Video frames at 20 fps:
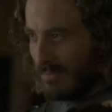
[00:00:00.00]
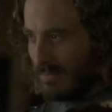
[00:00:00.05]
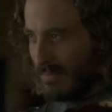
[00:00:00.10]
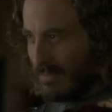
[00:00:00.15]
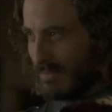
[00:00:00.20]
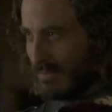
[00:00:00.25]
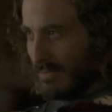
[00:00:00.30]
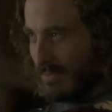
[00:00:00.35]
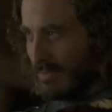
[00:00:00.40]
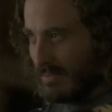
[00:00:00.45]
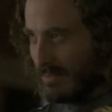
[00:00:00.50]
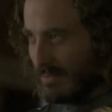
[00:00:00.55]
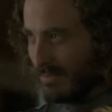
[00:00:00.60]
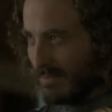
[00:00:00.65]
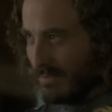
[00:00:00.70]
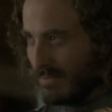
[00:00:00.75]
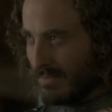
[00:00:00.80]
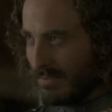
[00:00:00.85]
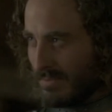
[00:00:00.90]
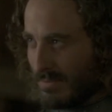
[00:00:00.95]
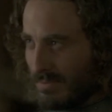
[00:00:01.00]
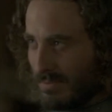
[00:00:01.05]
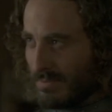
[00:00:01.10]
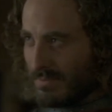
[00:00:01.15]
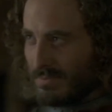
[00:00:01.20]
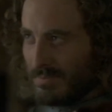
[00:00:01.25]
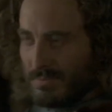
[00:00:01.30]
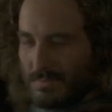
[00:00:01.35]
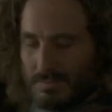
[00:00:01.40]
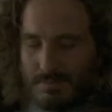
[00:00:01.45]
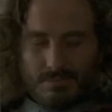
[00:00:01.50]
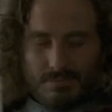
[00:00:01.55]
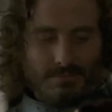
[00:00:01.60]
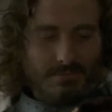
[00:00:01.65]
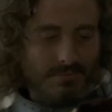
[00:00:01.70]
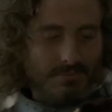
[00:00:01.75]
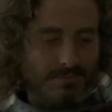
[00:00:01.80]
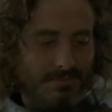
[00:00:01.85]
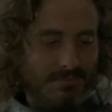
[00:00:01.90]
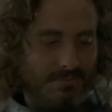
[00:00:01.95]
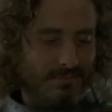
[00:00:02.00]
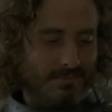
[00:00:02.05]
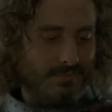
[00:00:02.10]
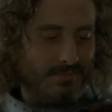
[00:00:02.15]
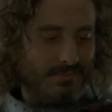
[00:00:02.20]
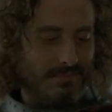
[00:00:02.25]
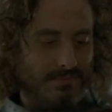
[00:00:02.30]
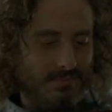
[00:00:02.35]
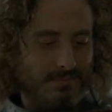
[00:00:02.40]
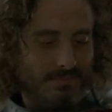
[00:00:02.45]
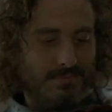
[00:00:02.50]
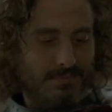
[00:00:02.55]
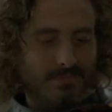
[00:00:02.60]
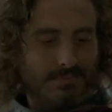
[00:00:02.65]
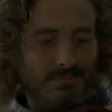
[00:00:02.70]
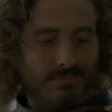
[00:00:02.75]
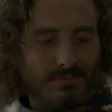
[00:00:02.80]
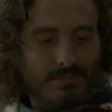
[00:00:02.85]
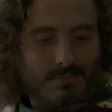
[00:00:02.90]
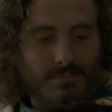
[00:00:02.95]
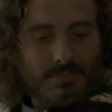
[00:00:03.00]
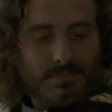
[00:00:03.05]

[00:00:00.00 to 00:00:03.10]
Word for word: out of actual love with Strong. And I